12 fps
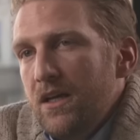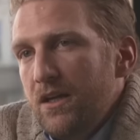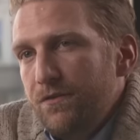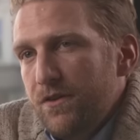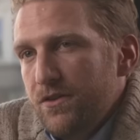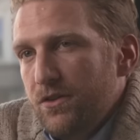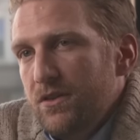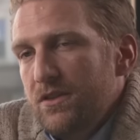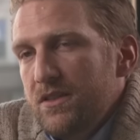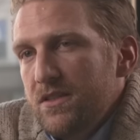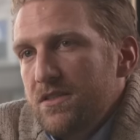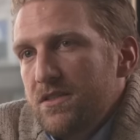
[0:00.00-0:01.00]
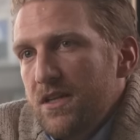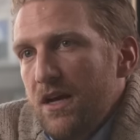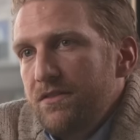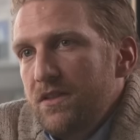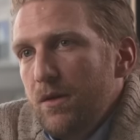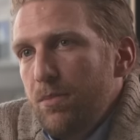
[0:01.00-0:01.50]
In First Corinthians
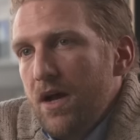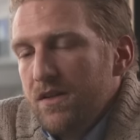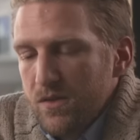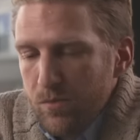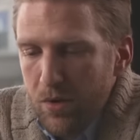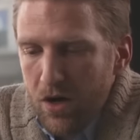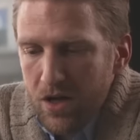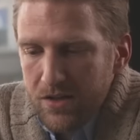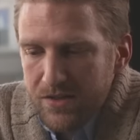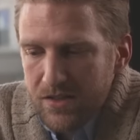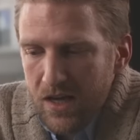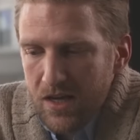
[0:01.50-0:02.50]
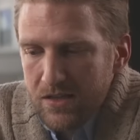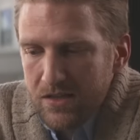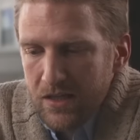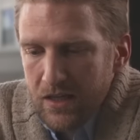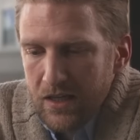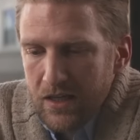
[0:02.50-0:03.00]
seven, the Apostle Paul
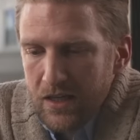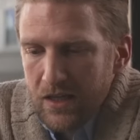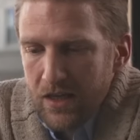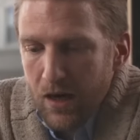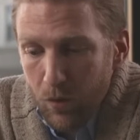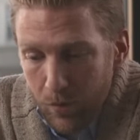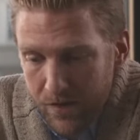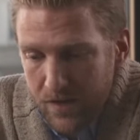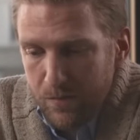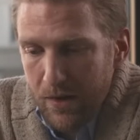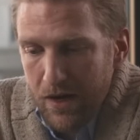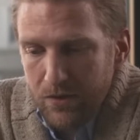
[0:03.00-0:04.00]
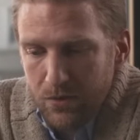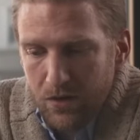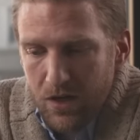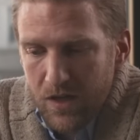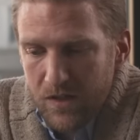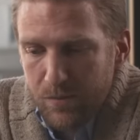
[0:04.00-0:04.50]
says, "A woman is bound to
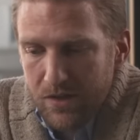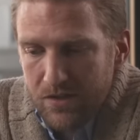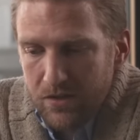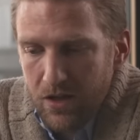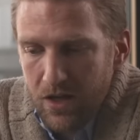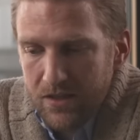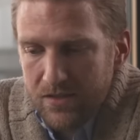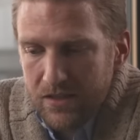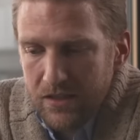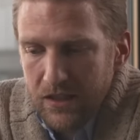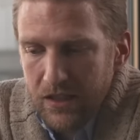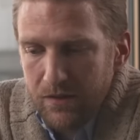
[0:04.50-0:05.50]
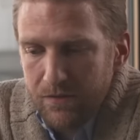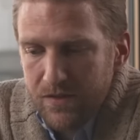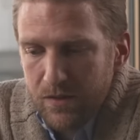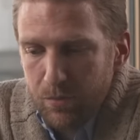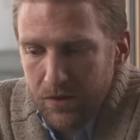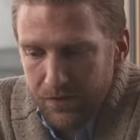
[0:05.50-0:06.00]
her husband as long as he
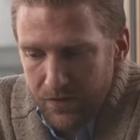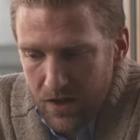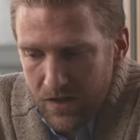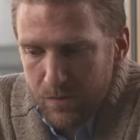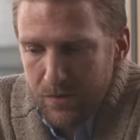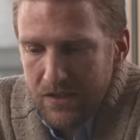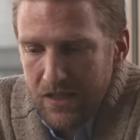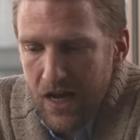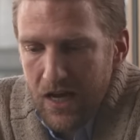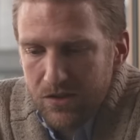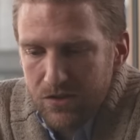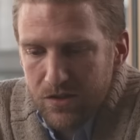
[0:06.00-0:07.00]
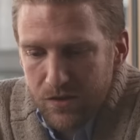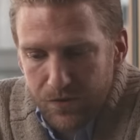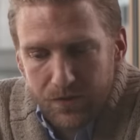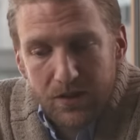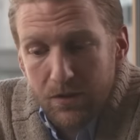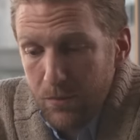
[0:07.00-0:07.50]
lives, but if her husband dies, she's
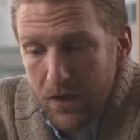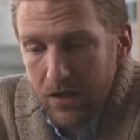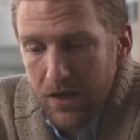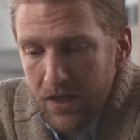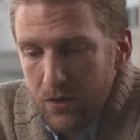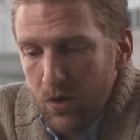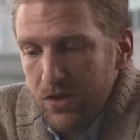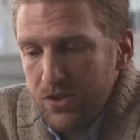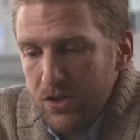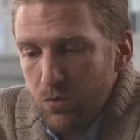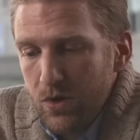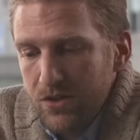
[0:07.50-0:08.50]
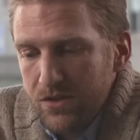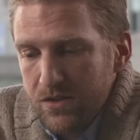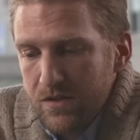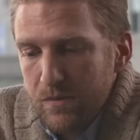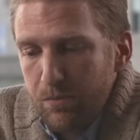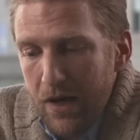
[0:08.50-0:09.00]
free to marry anyone she
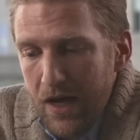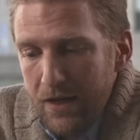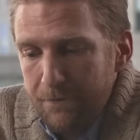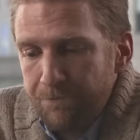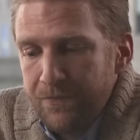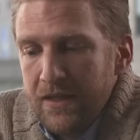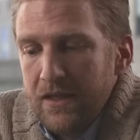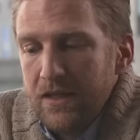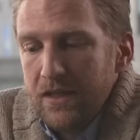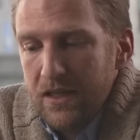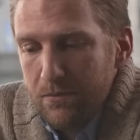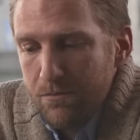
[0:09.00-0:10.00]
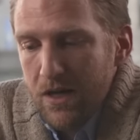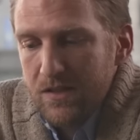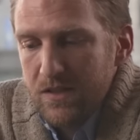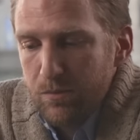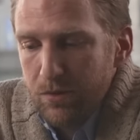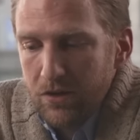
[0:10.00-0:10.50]
wishes, but he
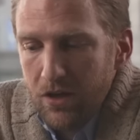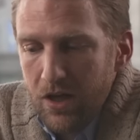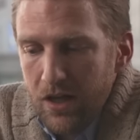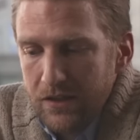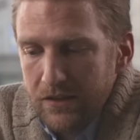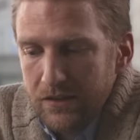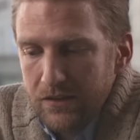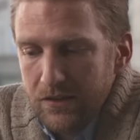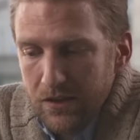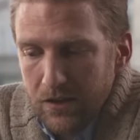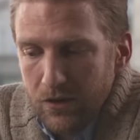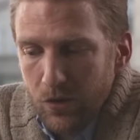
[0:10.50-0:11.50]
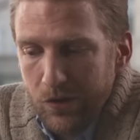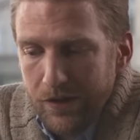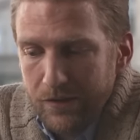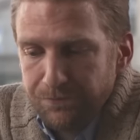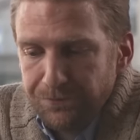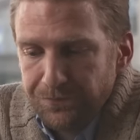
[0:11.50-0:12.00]
must belong to the Lord."